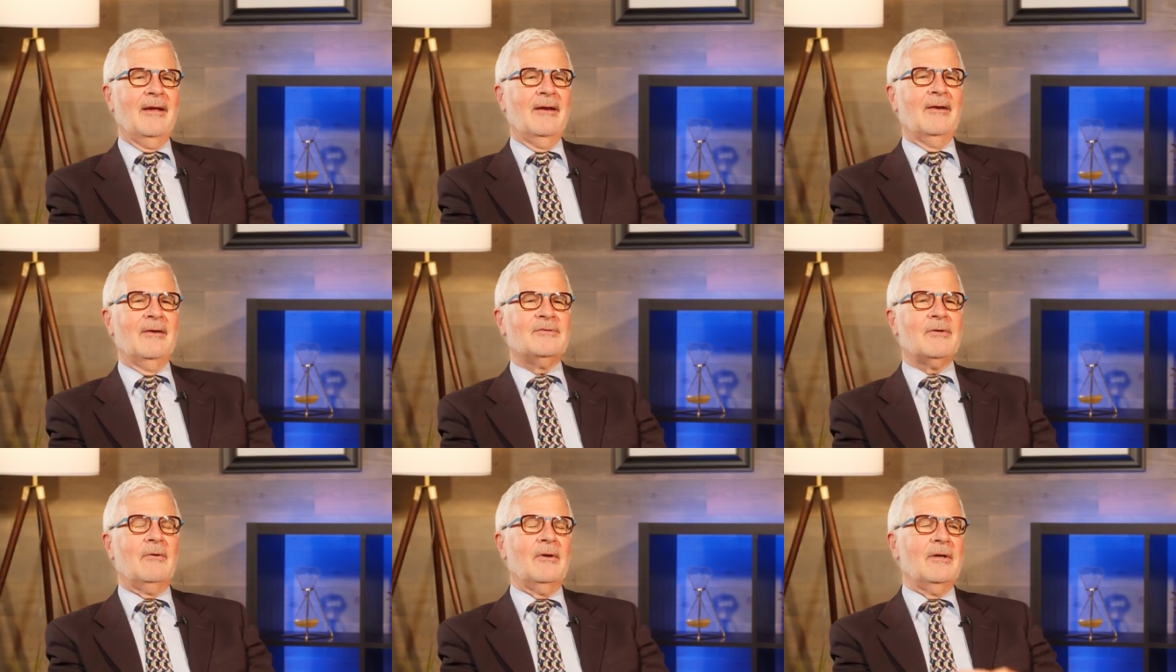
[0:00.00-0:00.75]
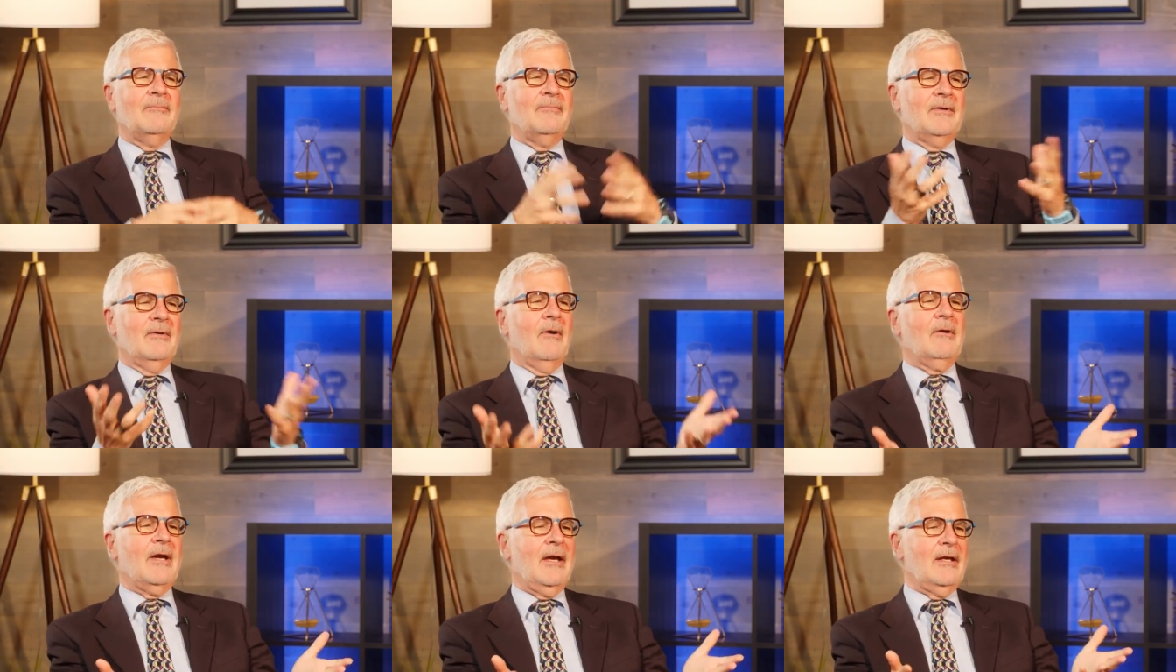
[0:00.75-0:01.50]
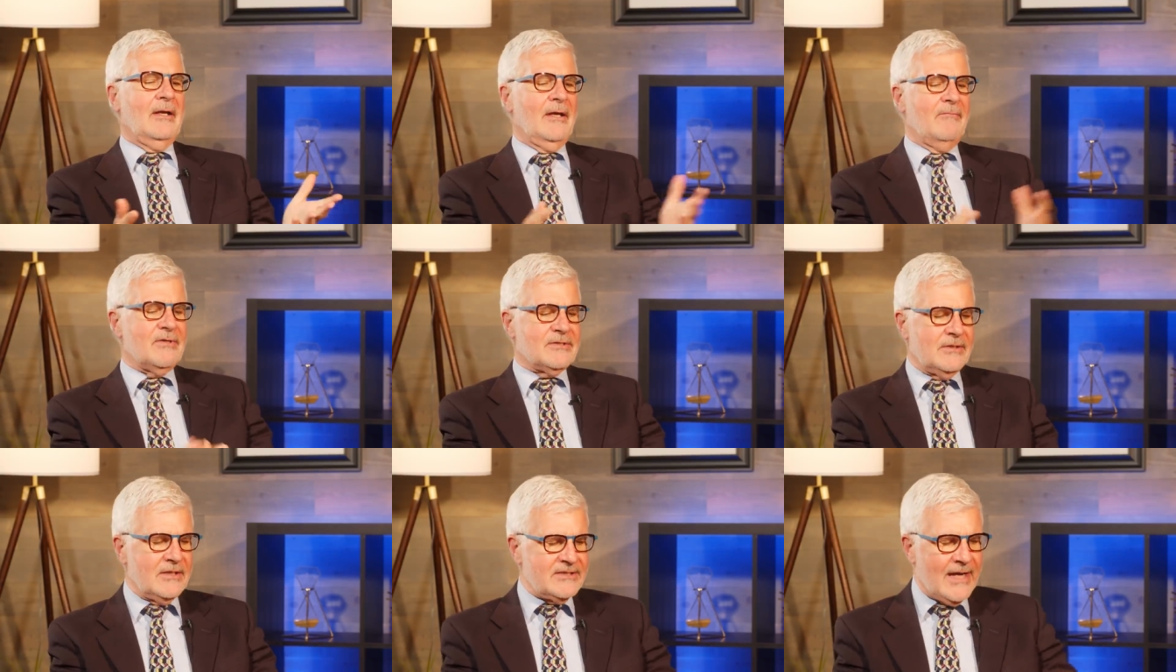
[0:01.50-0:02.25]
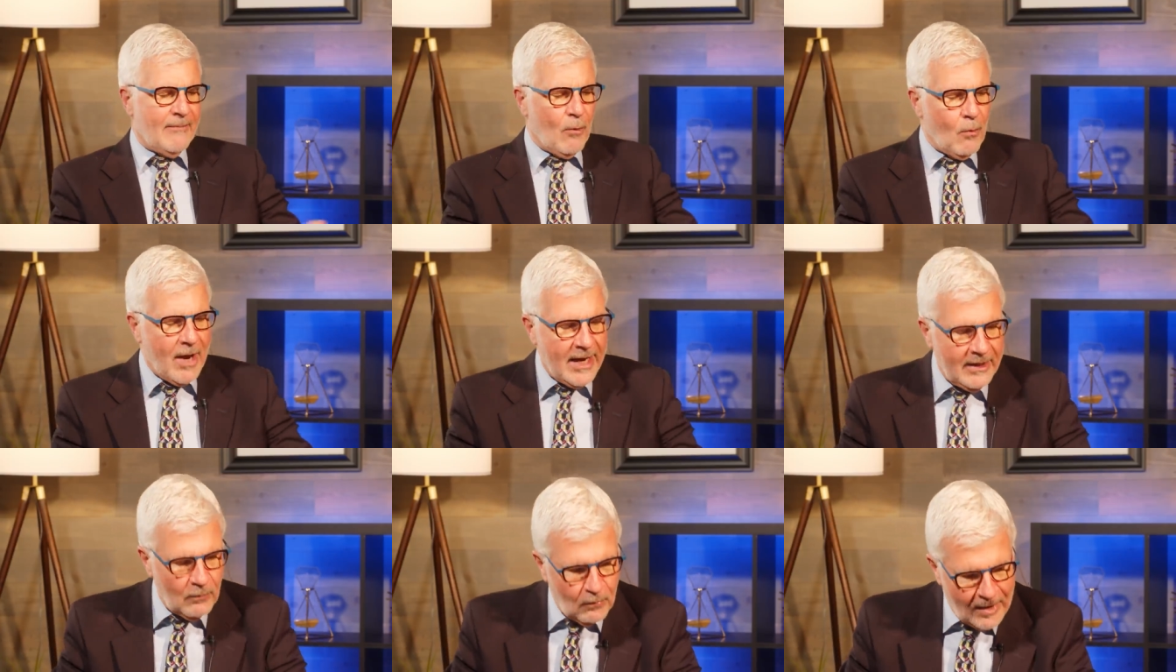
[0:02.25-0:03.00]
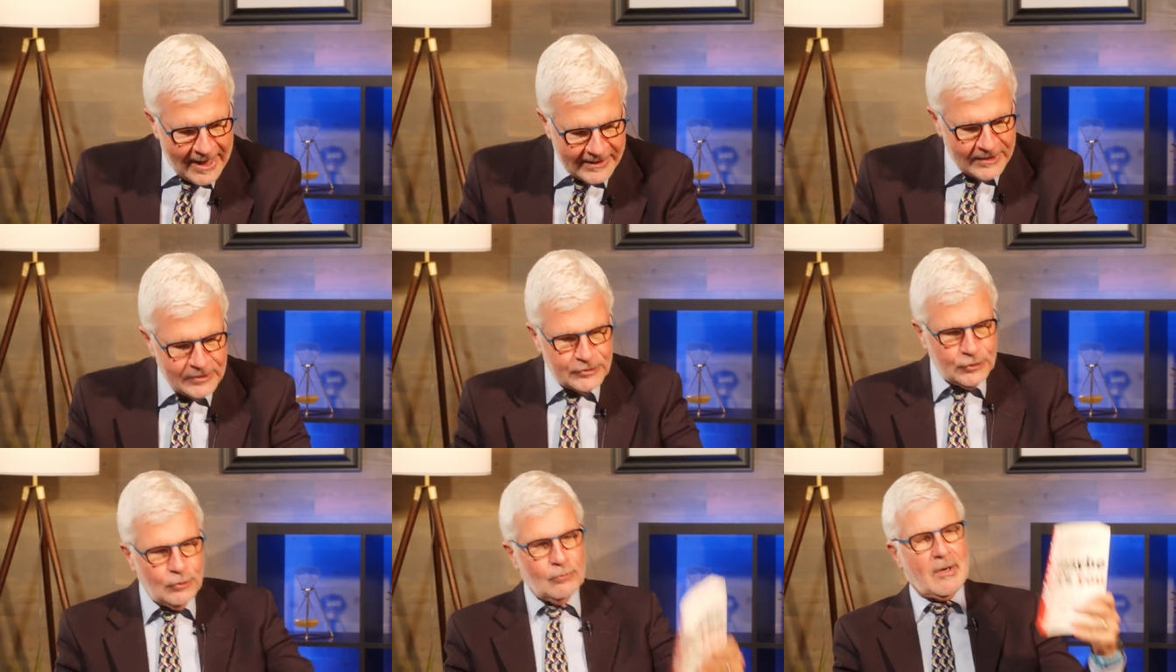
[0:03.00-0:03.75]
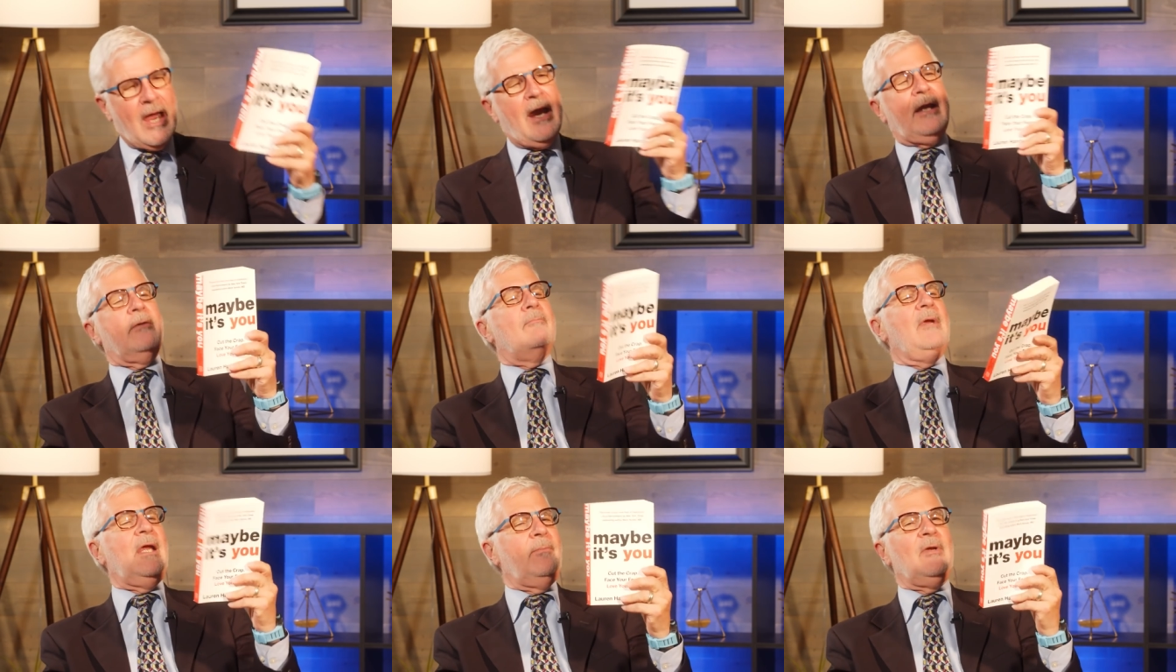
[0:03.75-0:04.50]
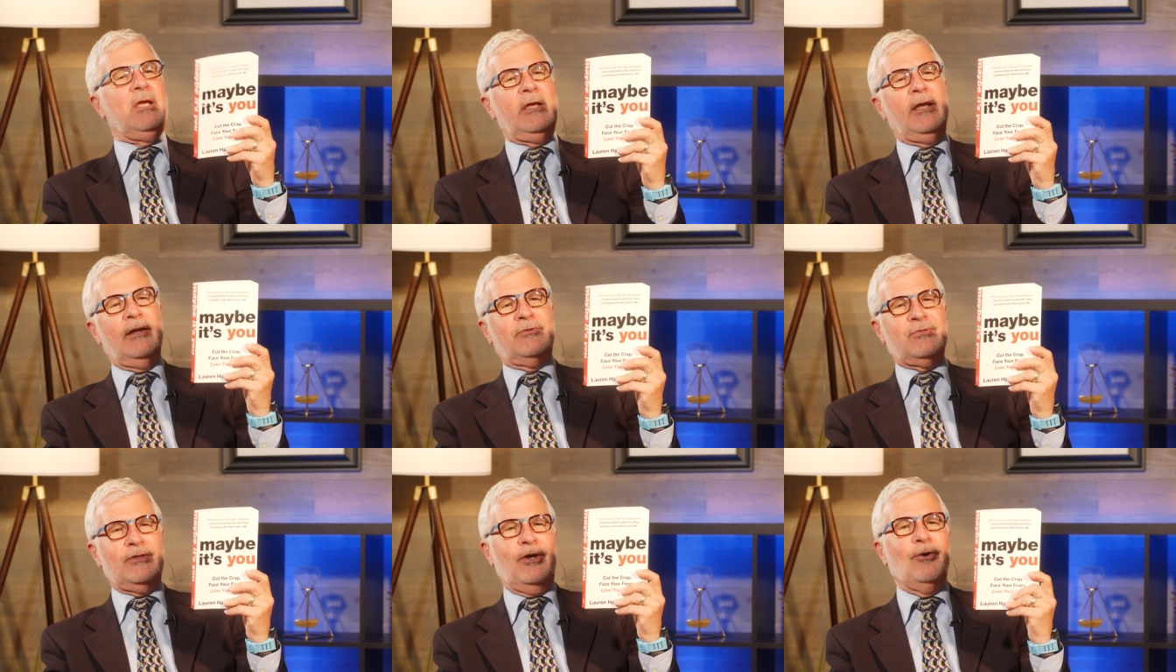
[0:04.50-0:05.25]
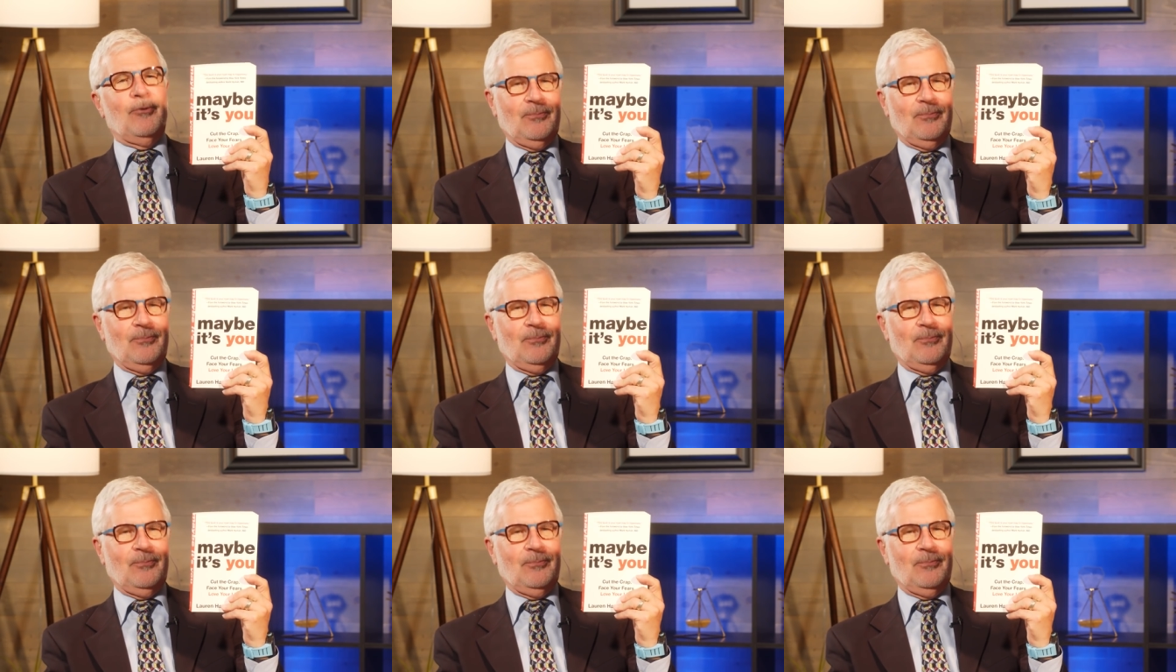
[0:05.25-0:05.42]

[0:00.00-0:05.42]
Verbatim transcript: So, okay, give us an example. Why, why did you write Maybe It's You?